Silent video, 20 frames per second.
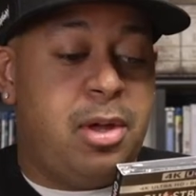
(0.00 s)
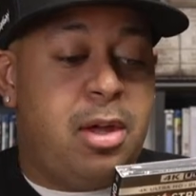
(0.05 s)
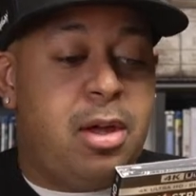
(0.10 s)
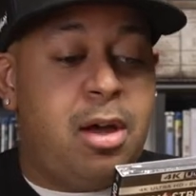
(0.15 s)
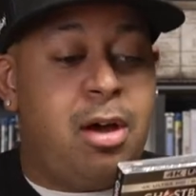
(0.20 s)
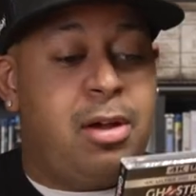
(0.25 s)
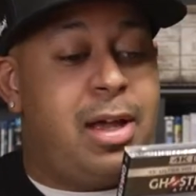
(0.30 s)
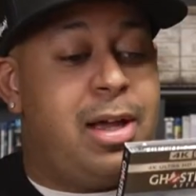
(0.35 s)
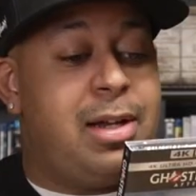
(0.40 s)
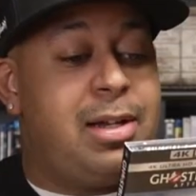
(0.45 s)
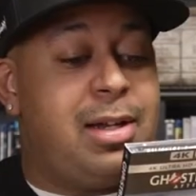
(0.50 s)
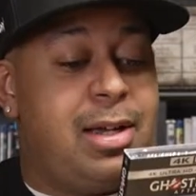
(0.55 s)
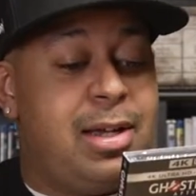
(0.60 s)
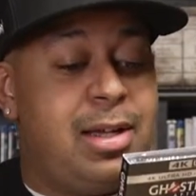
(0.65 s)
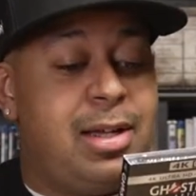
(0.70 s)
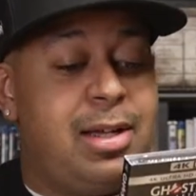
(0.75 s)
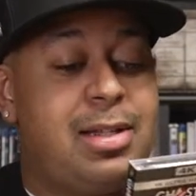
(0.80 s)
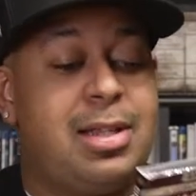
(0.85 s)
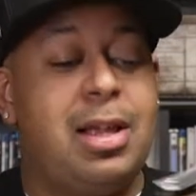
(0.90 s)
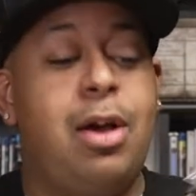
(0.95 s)
Oh yeah, it
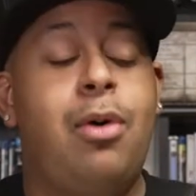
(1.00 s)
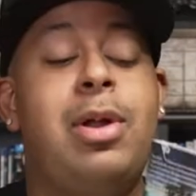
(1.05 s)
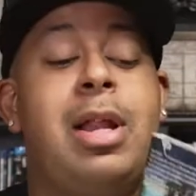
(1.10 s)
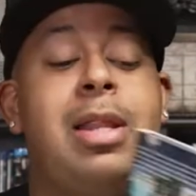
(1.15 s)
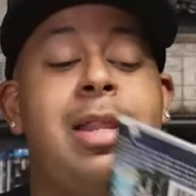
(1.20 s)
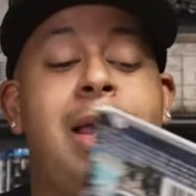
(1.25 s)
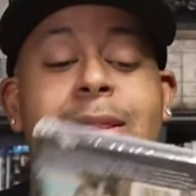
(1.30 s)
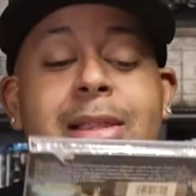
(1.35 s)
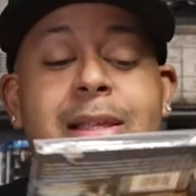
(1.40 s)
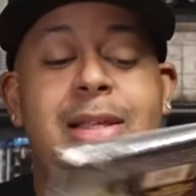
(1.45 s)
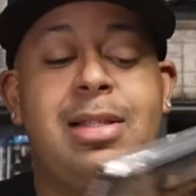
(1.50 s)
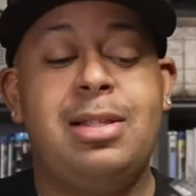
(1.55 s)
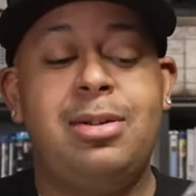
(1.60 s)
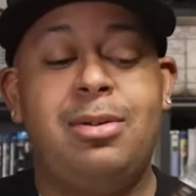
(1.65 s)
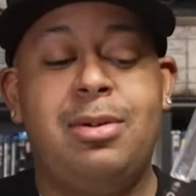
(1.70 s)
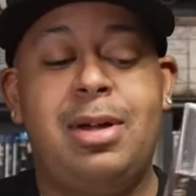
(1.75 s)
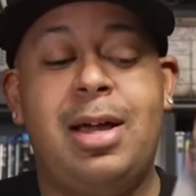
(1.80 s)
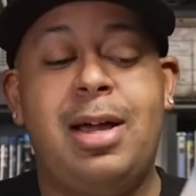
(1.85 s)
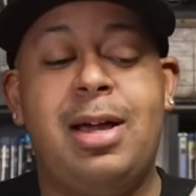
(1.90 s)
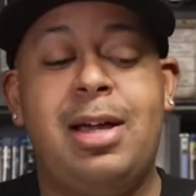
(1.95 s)
does. Oh, and I like these little
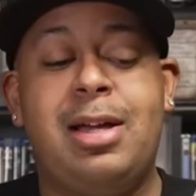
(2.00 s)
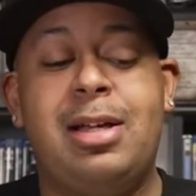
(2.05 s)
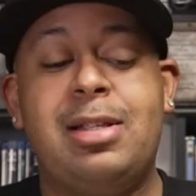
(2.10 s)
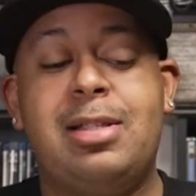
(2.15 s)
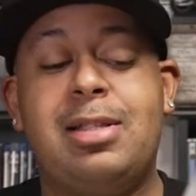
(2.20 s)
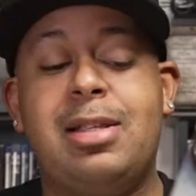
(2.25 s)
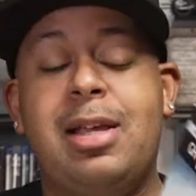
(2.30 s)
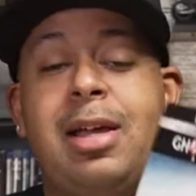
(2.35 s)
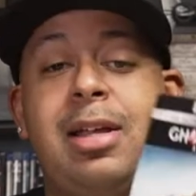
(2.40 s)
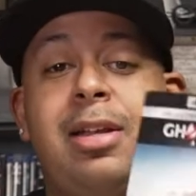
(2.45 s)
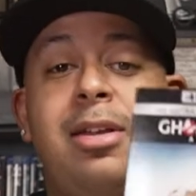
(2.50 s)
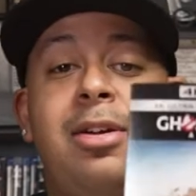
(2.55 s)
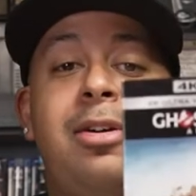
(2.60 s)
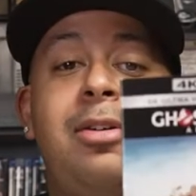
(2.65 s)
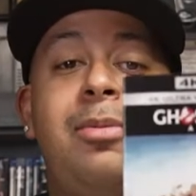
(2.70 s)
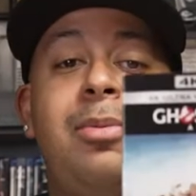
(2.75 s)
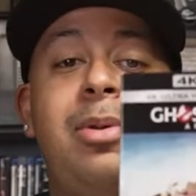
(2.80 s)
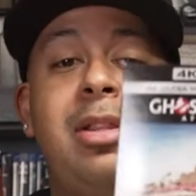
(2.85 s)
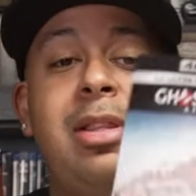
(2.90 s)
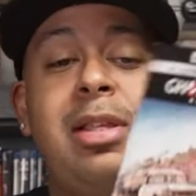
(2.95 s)
guys. I know.
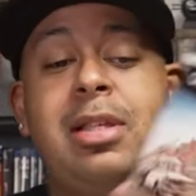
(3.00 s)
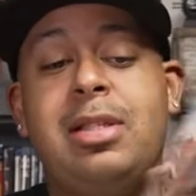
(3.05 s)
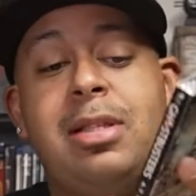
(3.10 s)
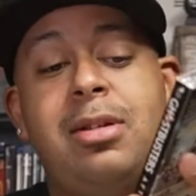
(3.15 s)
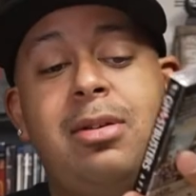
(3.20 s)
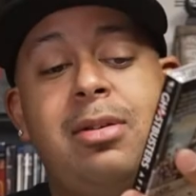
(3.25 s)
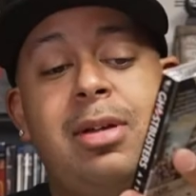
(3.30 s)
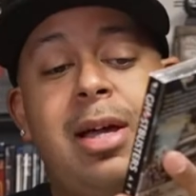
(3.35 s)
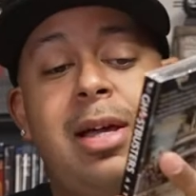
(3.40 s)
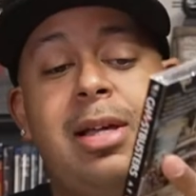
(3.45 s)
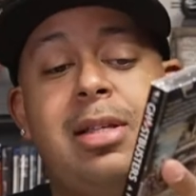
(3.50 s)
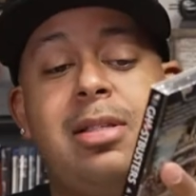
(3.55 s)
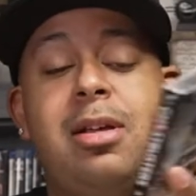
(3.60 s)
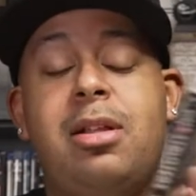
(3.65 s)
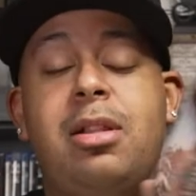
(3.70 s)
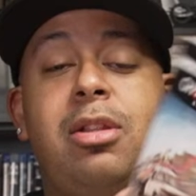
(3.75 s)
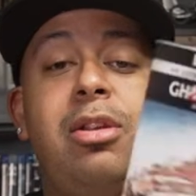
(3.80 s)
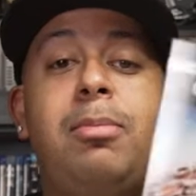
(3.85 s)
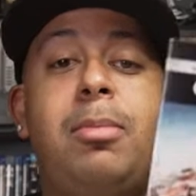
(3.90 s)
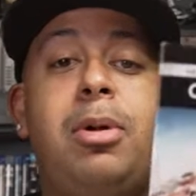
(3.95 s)
What are these little guys
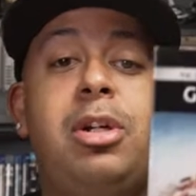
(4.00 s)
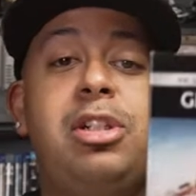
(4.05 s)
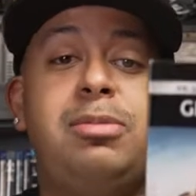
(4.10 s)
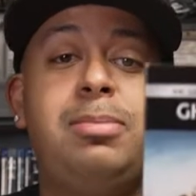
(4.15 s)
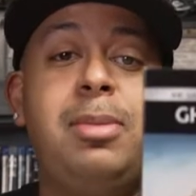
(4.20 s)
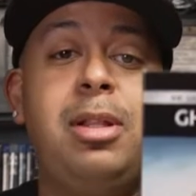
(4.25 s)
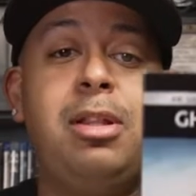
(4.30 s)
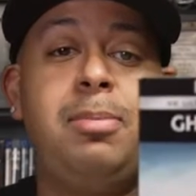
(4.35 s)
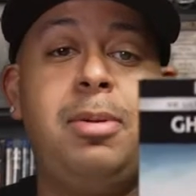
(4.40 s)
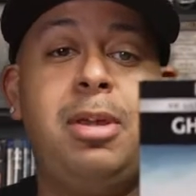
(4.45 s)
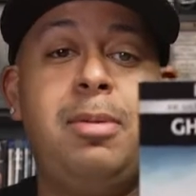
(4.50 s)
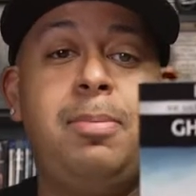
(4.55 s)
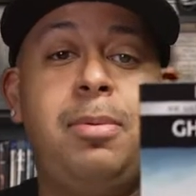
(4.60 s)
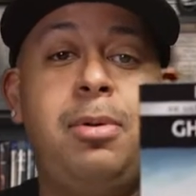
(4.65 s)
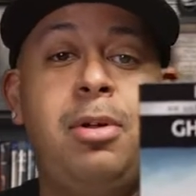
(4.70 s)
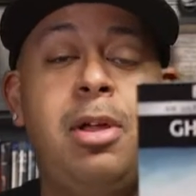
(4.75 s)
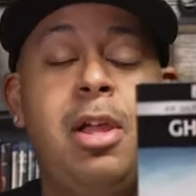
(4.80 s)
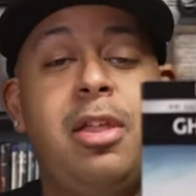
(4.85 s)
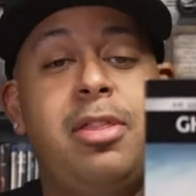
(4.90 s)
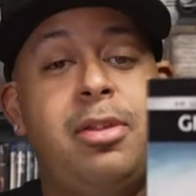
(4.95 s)
called? Little marshmallow
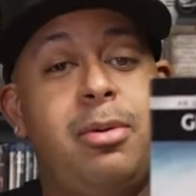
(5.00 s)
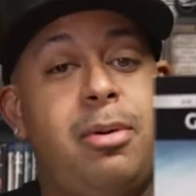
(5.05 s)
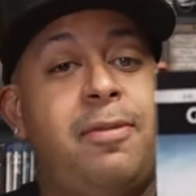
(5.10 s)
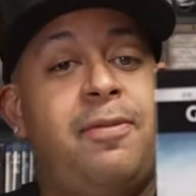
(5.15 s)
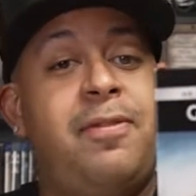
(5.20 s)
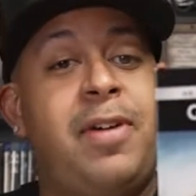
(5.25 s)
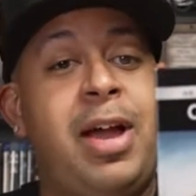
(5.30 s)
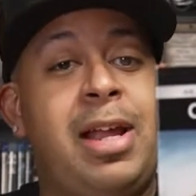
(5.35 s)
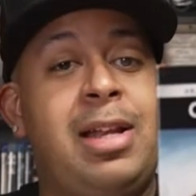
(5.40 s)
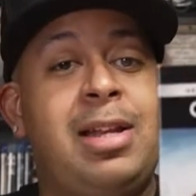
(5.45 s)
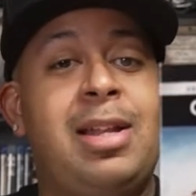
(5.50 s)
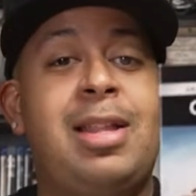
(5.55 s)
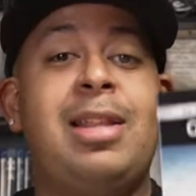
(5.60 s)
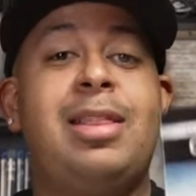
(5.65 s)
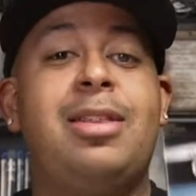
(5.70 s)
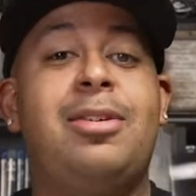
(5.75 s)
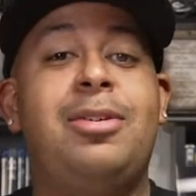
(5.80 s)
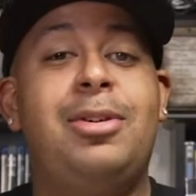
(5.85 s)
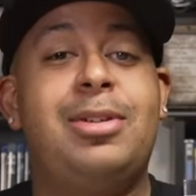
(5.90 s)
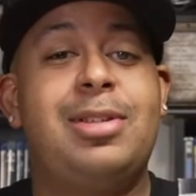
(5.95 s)
people. They were fighting. I like
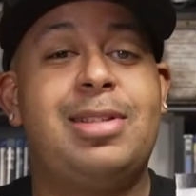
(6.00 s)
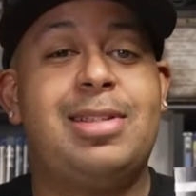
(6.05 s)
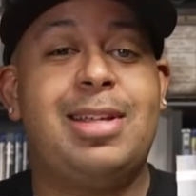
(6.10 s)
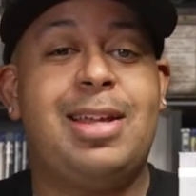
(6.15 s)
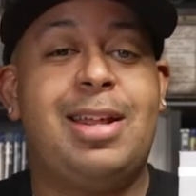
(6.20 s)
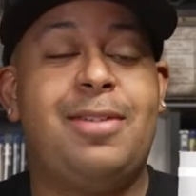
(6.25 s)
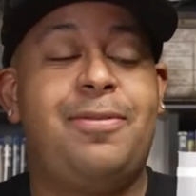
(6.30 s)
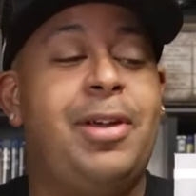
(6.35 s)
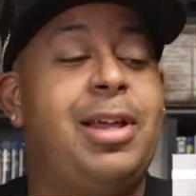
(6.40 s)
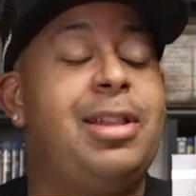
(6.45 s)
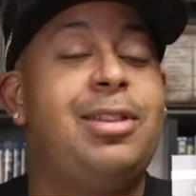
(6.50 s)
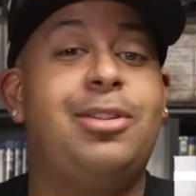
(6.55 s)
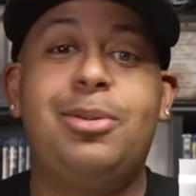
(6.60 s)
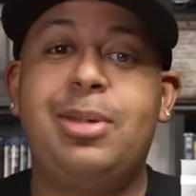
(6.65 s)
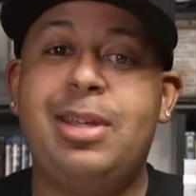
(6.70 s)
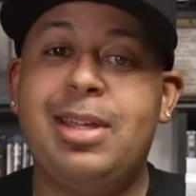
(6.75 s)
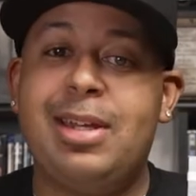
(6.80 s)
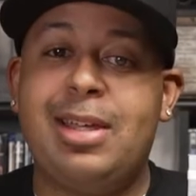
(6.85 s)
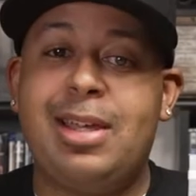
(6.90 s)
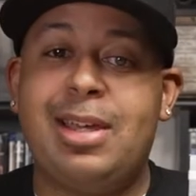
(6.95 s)
their whole scene. I feel like a little
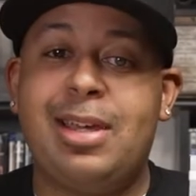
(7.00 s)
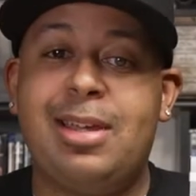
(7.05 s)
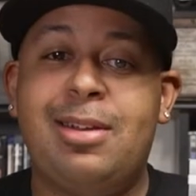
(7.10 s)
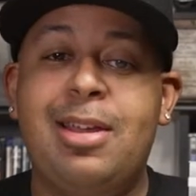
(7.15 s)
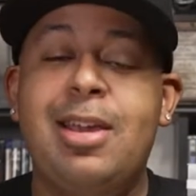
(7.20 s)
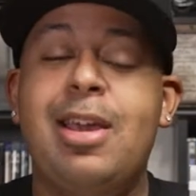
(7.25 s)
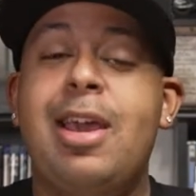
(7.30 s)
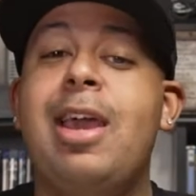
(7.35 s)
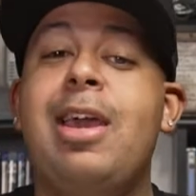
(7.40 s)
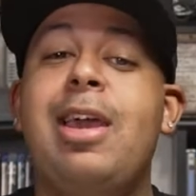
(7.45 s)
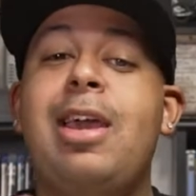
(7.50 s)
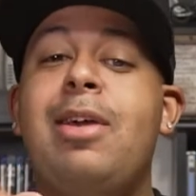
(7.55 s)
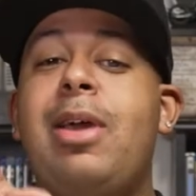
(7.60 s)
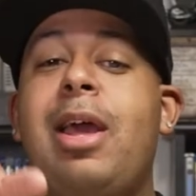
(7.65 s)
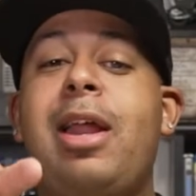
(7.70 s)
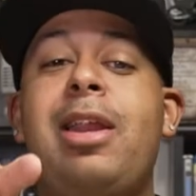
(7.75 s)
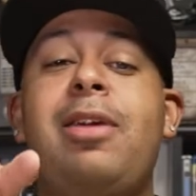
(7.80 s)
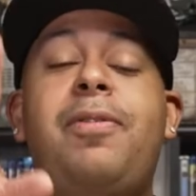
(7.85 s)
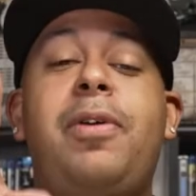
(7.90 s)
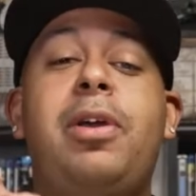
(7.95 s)
kid again. I
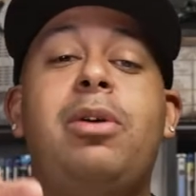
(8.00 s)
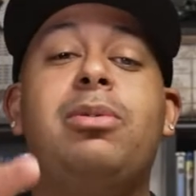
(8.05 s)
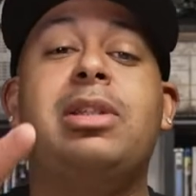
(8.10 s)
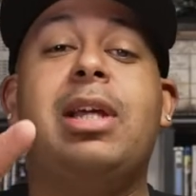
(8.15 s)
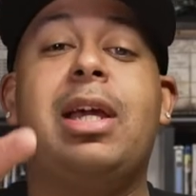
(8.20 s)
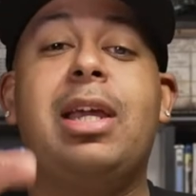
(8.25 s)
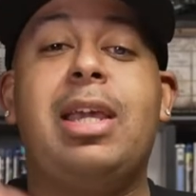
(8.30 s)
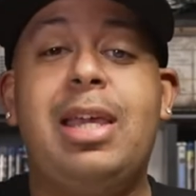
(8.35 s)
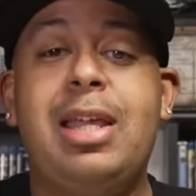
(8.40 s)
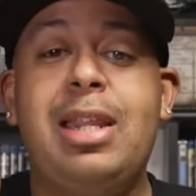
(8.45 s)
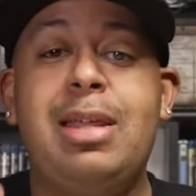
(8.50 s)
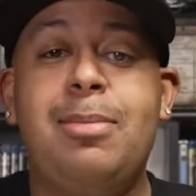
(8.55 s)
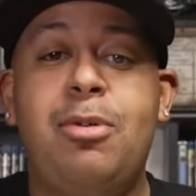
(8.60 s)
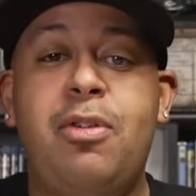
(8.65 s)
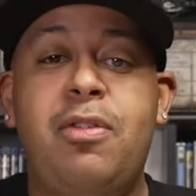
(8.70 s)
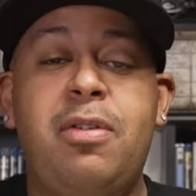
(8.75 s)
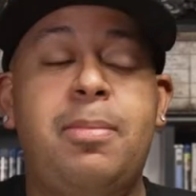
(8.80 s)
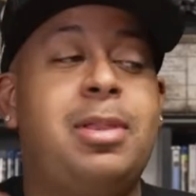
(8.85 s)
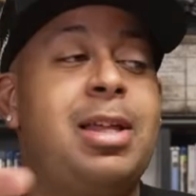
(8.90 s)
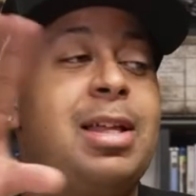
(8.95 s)
didn't feel like it was like a kiddie
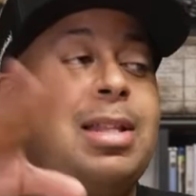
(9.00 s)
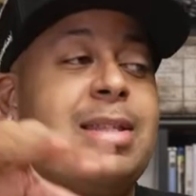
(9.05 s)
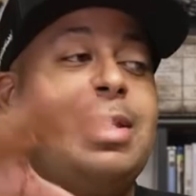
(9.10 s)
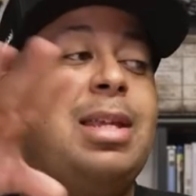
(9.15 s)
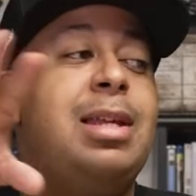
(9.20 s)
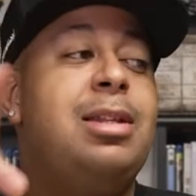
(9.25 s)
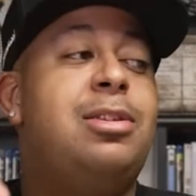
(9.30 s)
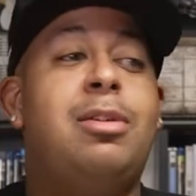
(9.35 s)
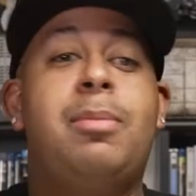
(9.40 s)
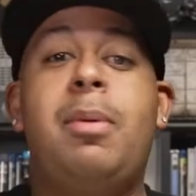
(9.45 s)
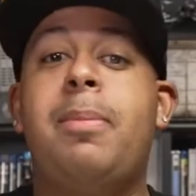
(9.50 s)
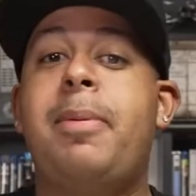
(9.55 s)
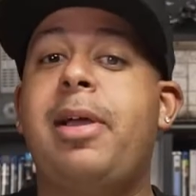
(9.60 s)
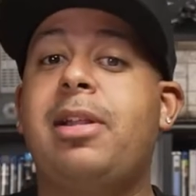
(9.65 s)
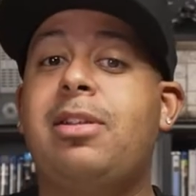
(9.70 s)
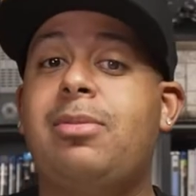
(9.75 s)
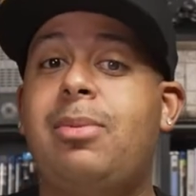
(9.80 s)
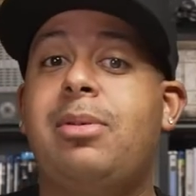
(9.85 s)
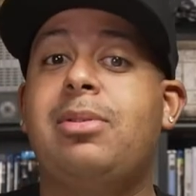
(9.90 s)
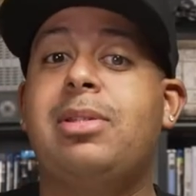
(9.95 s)
movie, but that scene took me back
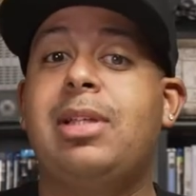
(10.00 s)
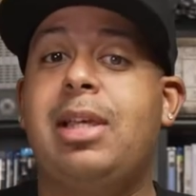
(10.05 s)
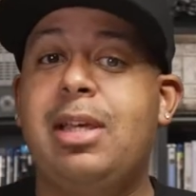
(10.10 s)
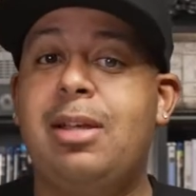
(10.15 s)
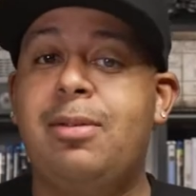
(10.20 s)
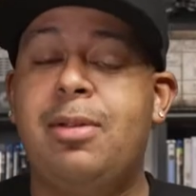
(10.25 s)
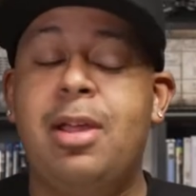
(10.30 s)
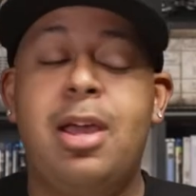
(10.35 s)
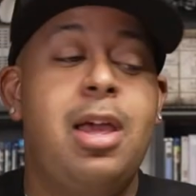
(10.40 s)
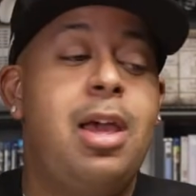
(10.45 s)
to when I was a kid.